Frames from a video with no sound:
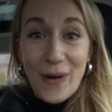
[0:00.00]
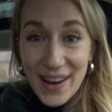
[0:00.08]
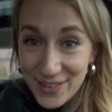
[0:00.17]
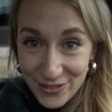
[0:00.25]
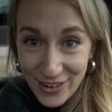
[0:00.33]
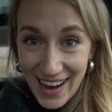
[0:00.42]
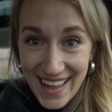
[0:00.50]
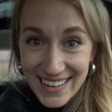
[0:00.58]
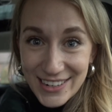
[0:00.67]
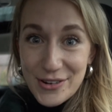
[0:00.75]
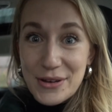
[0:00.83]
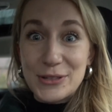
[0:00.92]
one
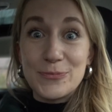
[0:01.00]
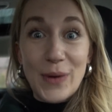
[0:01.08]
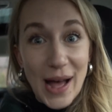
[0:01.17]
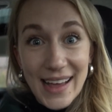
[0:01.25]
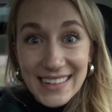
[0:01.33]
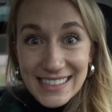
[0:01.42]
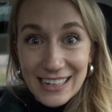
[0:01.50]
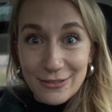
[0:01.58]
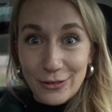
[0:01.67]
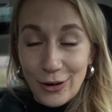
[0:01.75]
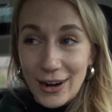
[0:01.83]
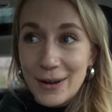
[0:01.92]
friend who I was buying
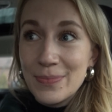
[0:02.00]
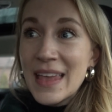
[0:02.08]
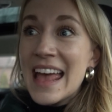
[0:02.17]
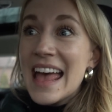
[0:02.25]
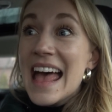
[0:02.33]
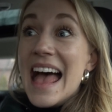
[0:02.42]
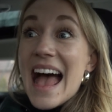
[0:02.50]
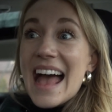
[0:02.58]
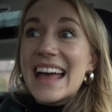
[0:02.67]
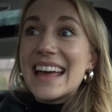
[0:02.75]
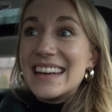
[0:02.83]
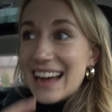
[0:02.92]
stuff for
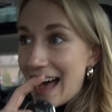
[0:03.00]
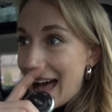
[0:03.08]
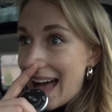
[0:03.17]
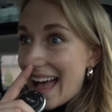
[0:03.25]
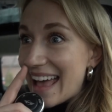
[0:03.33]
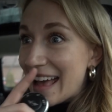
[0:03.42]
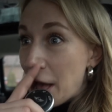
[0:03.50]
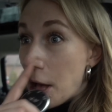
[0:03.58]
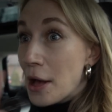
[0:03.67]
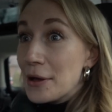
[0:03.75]
and I